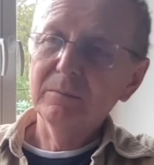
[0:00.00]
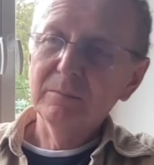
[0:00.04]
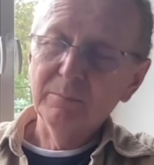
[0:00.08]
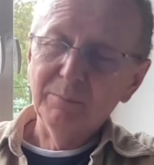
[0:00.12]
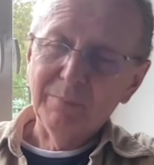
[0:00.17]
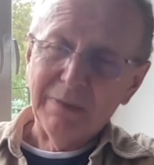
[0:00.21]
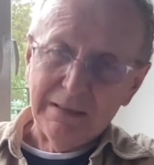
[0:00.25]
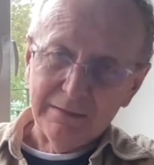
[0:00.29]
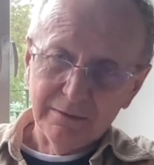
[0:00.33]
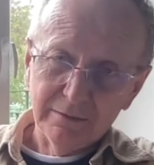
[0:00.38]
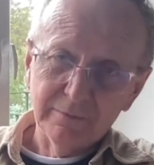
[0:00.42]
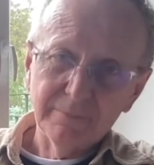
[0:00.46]

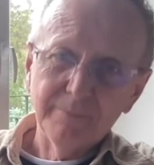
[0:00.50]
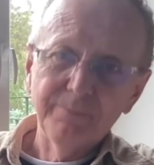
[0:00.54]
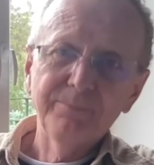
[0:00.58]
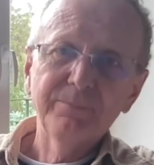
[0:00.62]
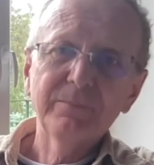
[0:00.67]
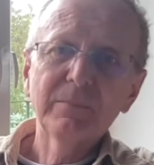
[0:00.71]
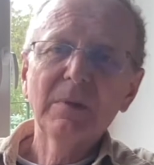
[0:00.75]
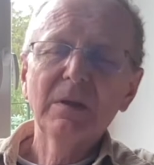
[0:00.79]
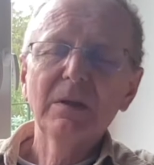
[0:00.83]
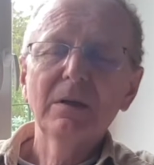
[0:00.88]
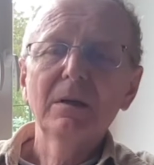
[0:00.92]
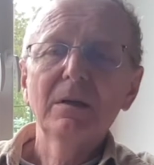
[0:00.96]
But
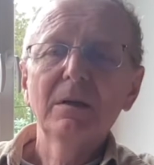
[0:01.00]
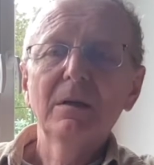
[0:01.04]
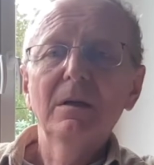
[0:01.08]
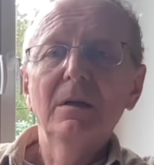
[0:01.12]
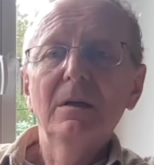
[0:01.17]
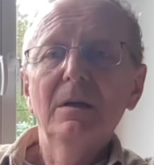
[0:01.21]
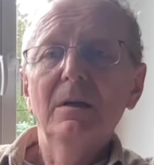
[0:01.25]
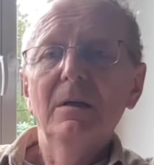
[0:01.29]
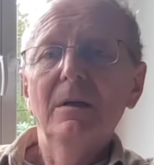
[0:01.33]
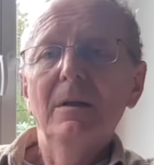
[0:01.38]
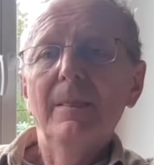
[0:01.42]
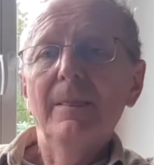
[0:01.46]

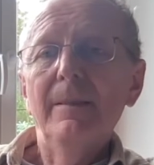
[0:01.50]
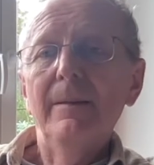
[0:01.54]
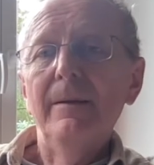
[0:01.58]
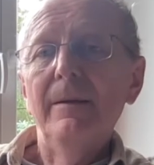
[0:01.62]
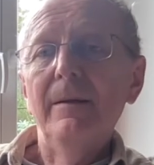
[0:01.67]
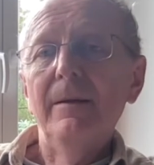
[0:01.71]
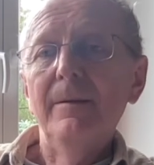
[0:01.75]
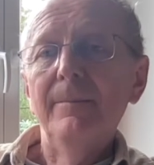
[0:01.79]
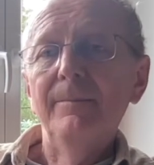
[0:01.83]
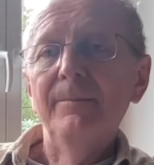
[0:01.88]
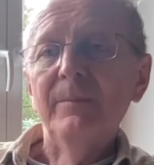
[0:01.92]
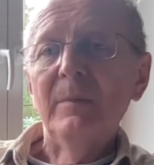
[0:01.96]

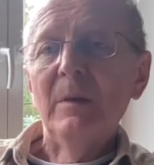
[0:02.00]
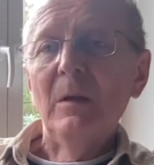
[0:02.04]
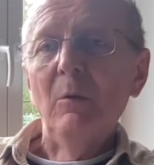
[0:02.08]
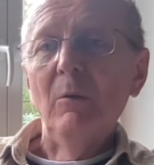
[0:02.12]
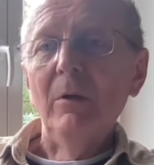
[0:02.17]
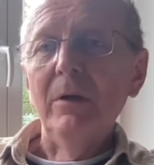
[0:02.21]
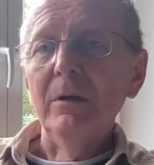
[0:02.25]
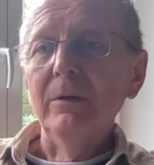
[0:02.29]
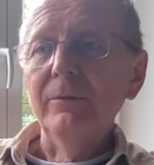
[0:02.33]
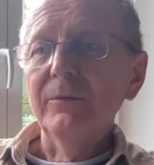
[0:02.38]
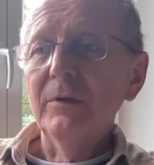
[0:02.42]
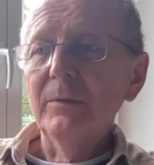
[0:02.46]
um,
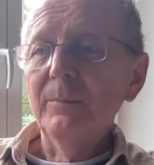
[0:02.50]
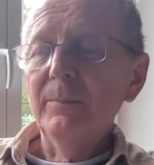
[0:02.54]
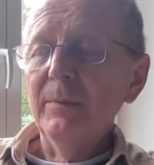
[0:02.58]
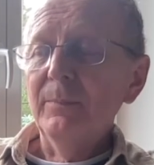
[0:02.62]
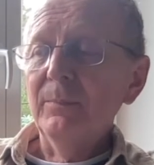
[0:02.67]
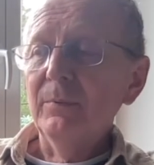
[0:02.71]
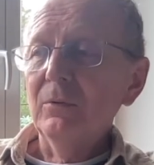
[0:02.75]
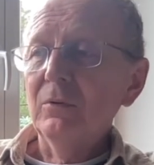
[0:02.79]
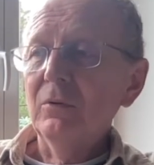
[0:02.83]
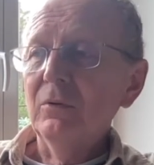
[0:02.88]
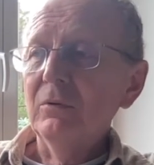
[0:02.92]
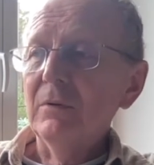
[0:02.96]
one of the
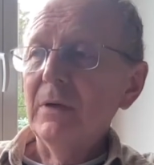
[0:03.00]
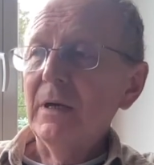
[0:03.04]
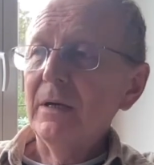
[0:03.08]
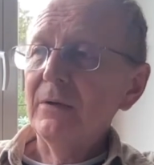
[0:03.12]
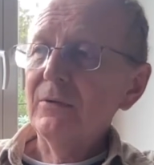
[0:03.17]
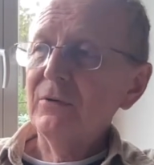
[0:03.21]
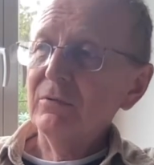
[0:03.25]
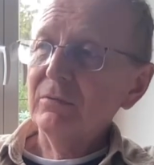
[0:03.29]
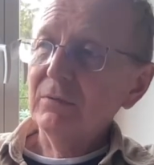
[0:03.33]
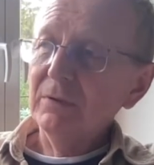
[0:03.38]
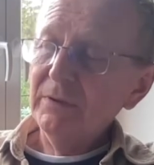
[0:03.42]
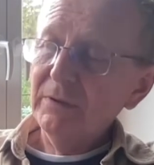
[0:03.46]
people who
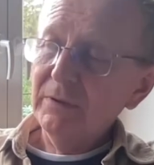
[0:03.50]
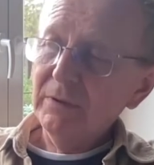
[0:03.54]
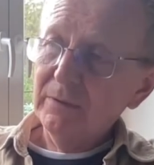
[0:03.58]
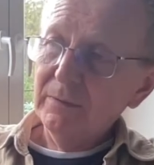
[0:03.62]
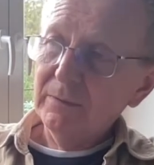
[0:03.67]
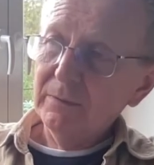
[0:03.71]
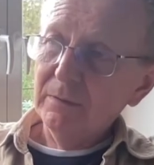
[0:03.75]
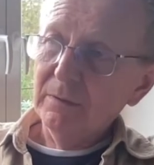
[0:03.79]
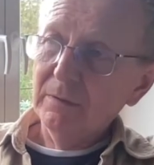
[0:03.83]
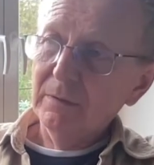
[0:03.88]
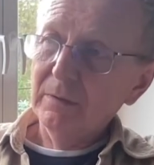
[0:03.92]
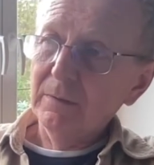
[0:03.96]

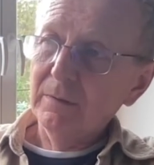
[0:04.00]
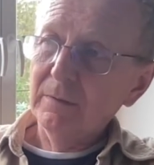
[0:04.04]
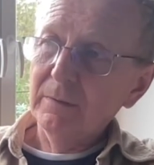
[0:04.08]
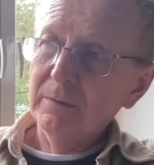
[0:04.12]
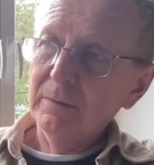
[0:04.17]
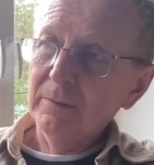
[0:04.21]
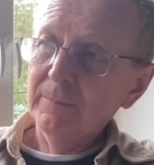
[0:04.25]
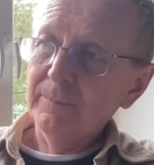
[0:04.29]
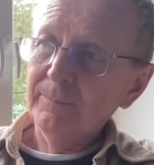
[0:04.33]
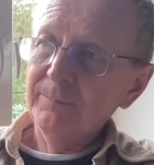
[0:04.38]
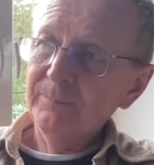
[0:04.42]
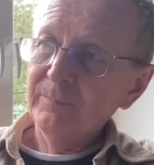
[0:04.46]
actually um,
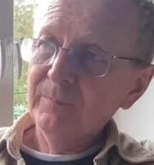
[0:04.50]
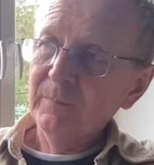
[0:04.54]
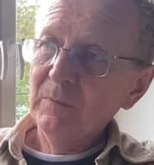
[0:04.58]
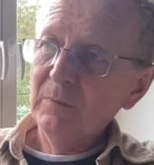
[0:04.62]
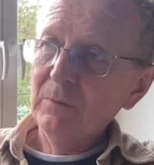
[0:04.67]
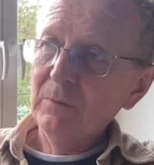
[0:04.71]
um,